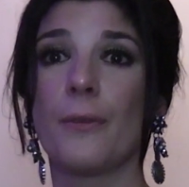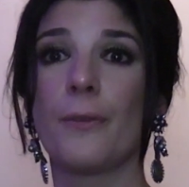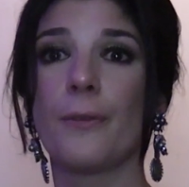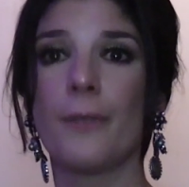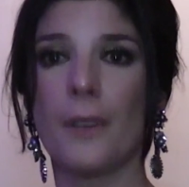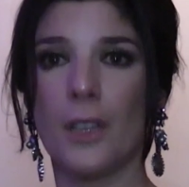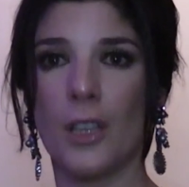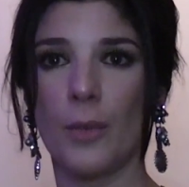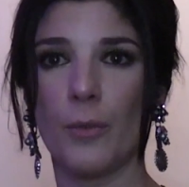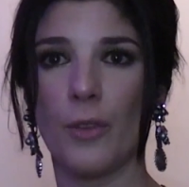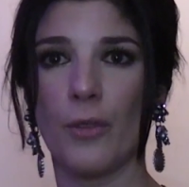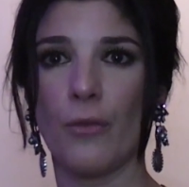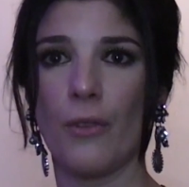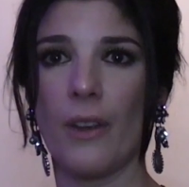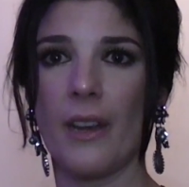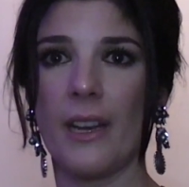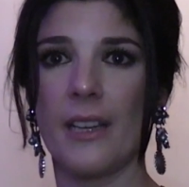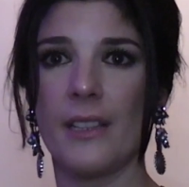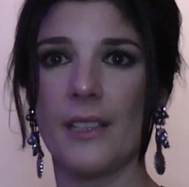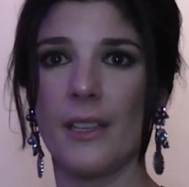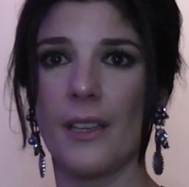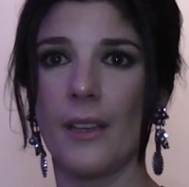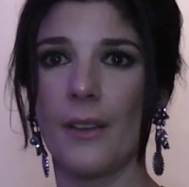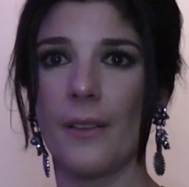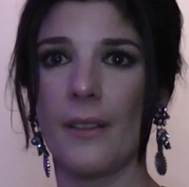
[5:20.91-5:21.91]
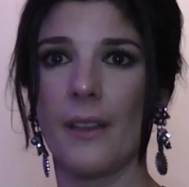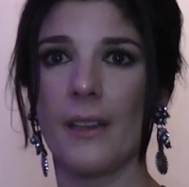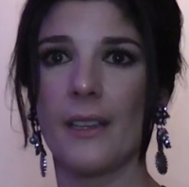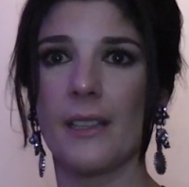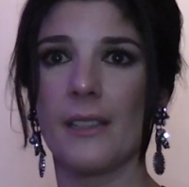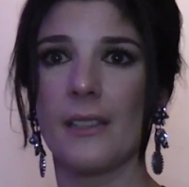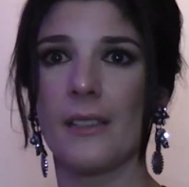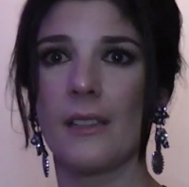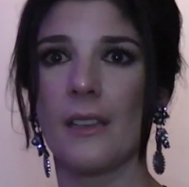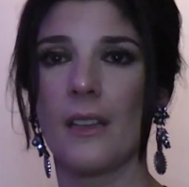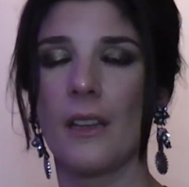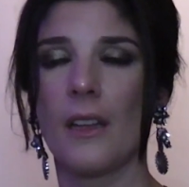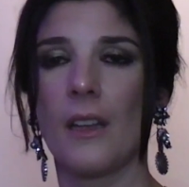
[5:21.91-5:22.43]
film and radio
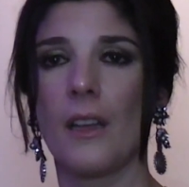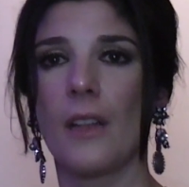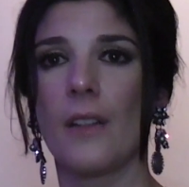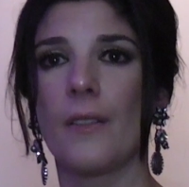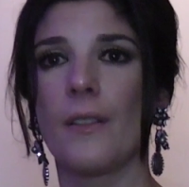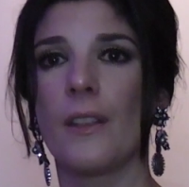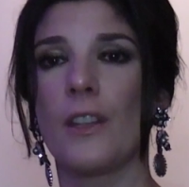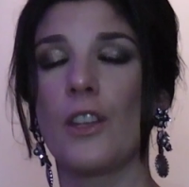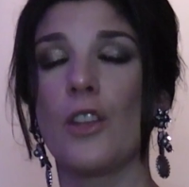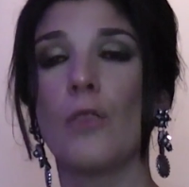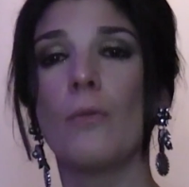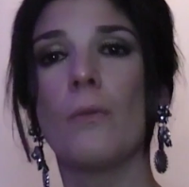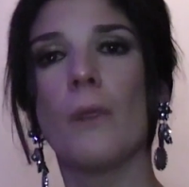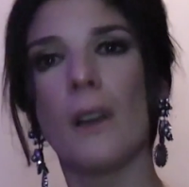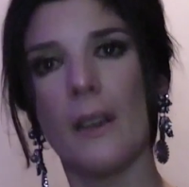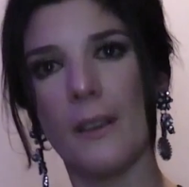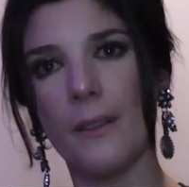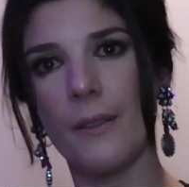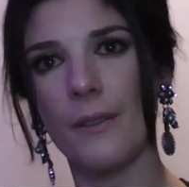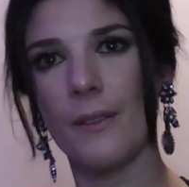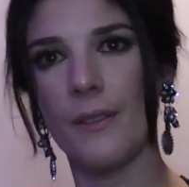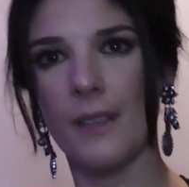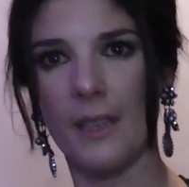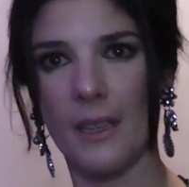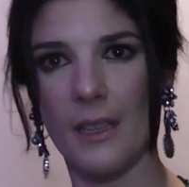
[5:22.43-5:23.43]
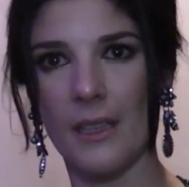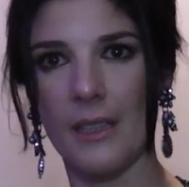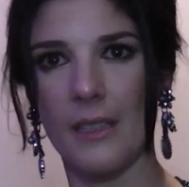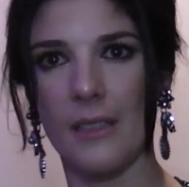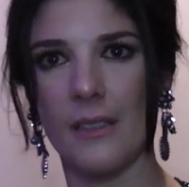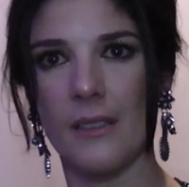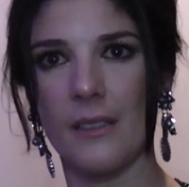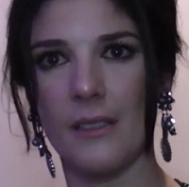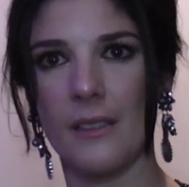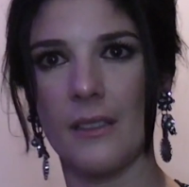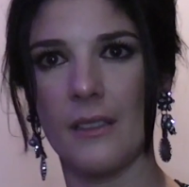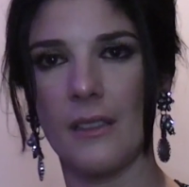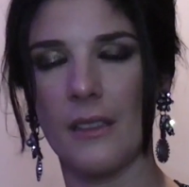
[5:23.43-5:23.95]
that you might think
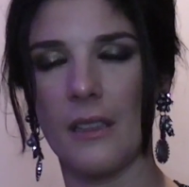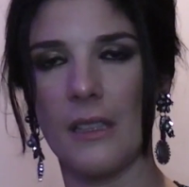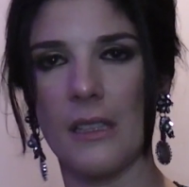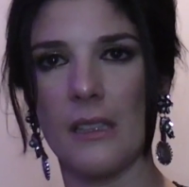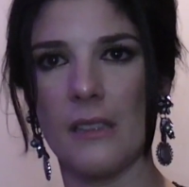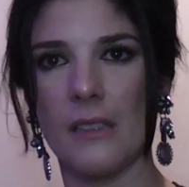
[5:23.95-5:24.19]
is